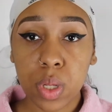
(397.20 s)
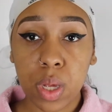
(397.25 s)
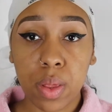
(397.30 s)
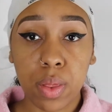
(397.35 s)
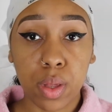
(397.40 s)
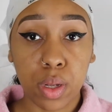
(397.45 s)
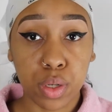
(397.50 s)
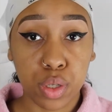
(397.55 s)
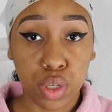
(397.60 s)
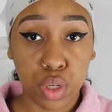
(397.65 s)

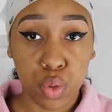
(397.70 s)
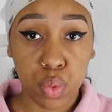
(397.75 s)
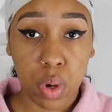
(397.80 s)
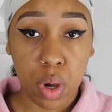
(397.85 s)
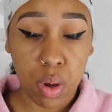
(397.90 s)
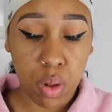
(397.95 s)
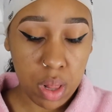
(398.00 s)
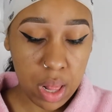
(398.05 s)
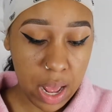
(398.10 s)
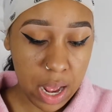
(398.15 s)
the
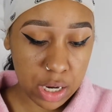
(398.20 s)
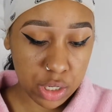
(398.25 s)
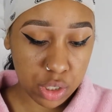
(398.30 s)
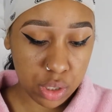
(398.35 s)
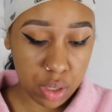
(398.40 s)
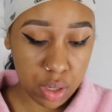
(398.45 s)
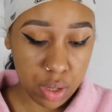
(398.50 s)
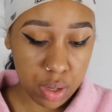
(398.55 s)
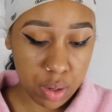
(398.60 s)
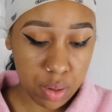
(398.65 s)
Duo lash
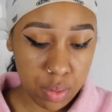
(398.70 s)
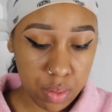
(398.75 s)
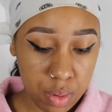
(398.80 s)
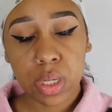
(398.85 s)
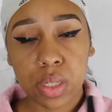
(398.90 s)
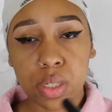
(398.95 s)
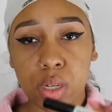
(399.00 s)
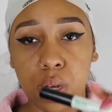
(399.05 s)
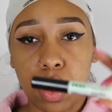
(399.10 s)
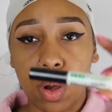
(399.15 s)
glue.
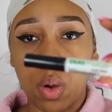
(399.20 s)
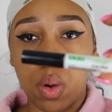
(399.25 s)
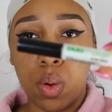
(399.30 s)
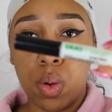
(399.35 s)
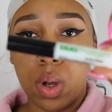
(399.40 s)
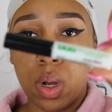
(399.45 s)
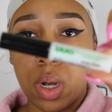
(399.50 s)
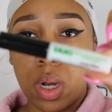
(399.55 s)
So